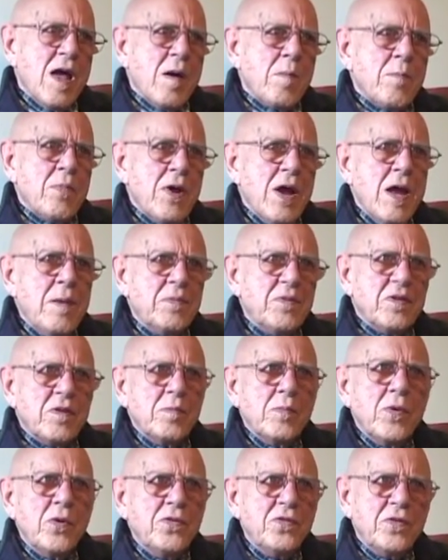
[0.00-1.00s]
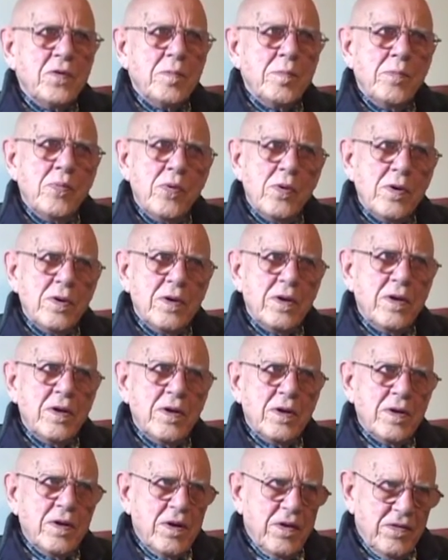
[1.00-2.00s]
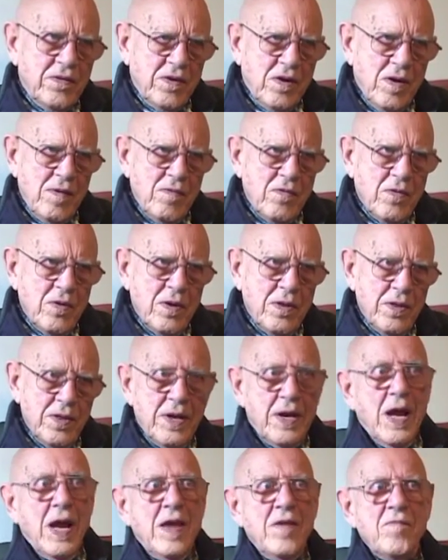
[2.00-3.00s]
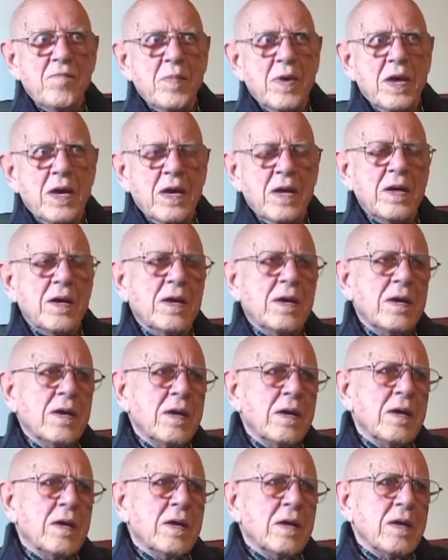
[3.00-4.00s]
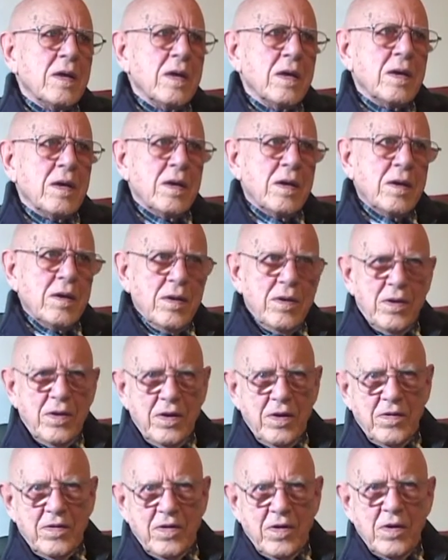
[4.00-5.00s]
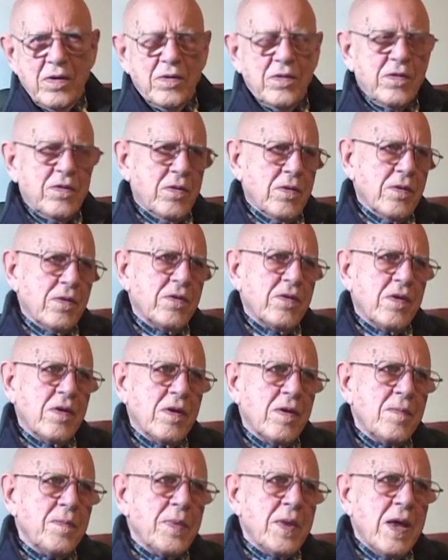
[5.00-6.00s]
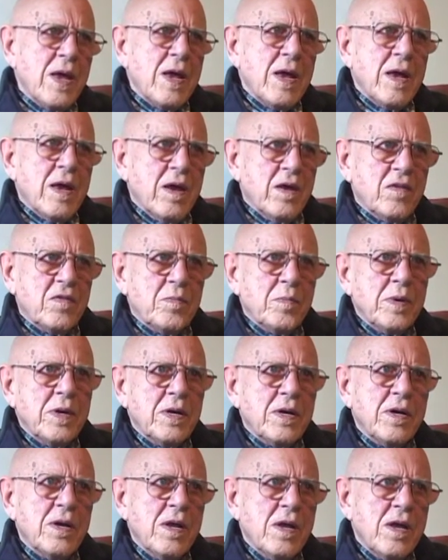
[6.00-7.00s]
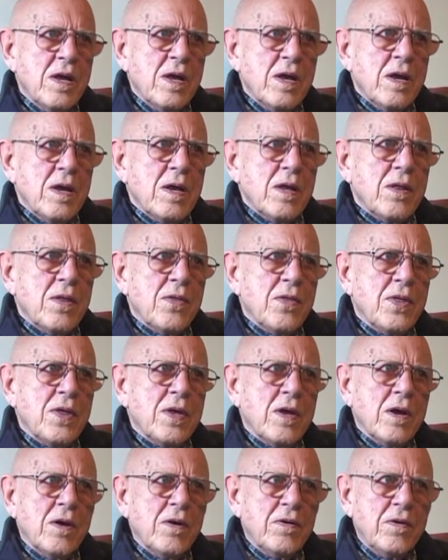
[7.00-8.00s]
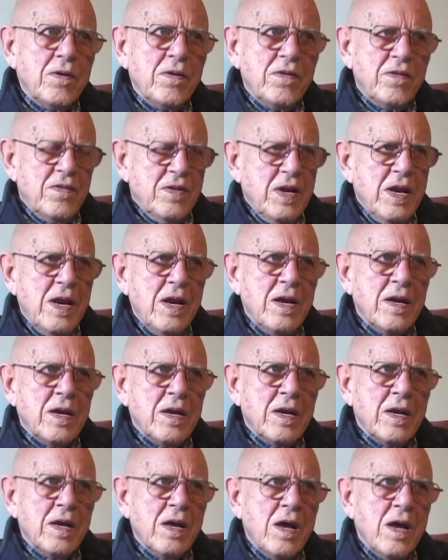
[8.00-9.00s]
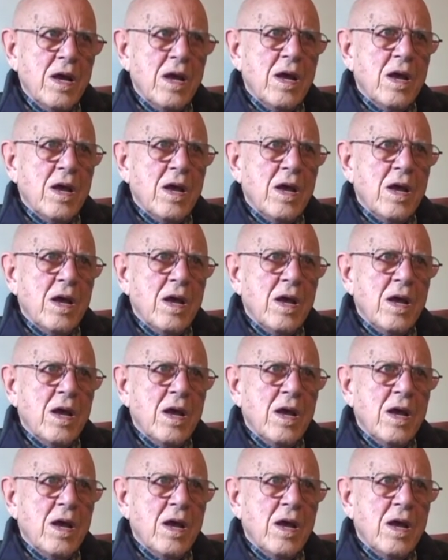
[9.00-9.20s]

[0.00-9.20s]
Perhaps the most important discovery that I've made in this search has been the understanding